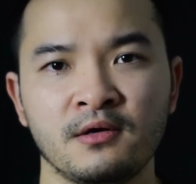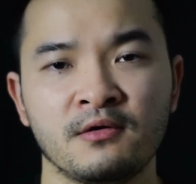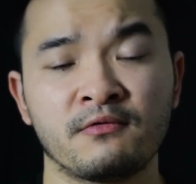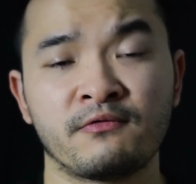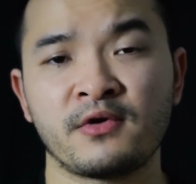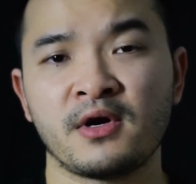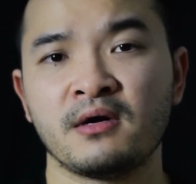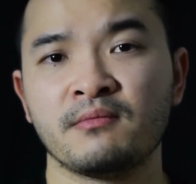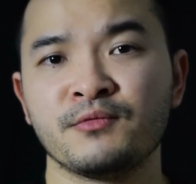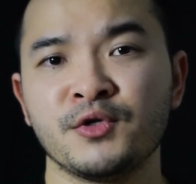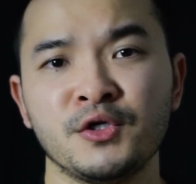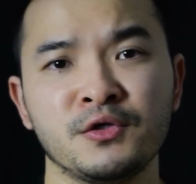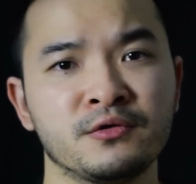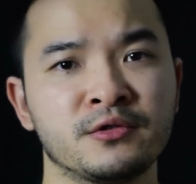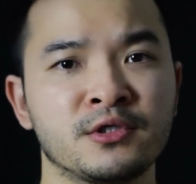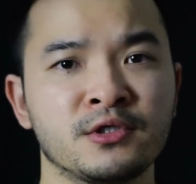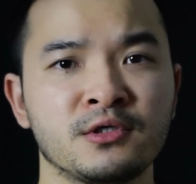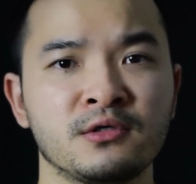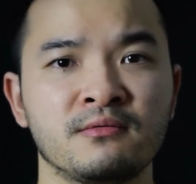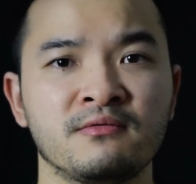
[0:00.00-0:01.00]
From
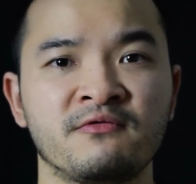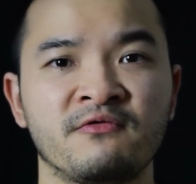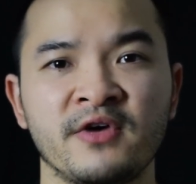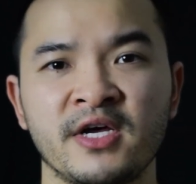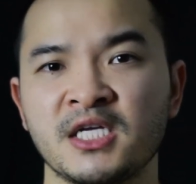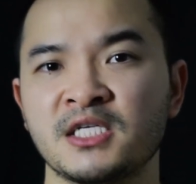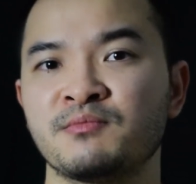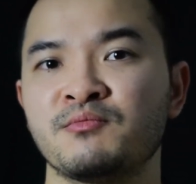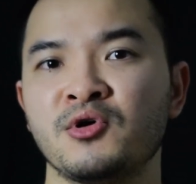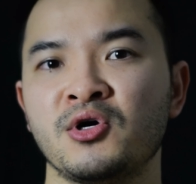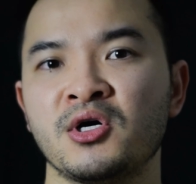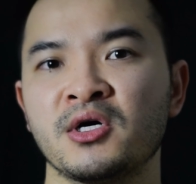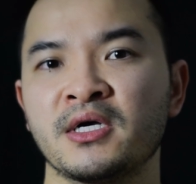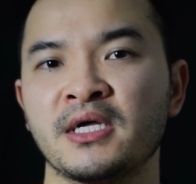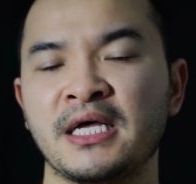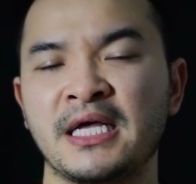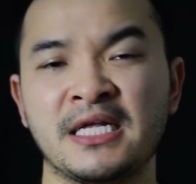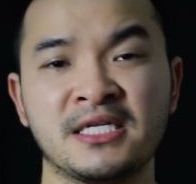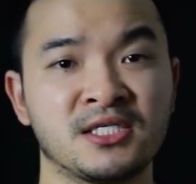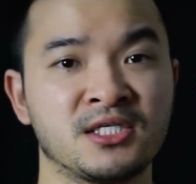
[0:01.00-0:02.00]
YouTube, Facebook,
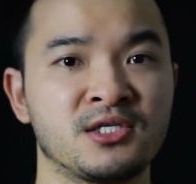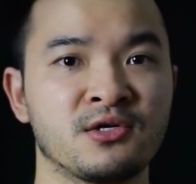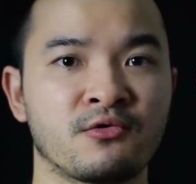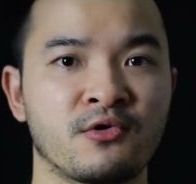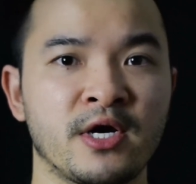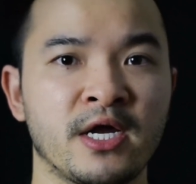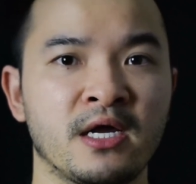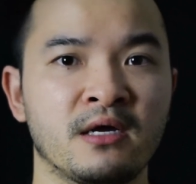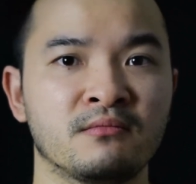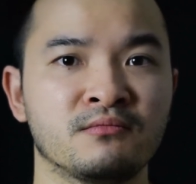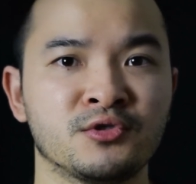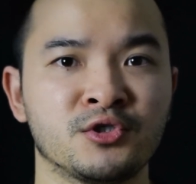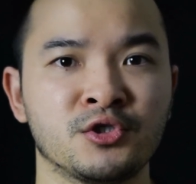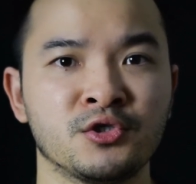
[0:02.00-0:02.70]
Instagram,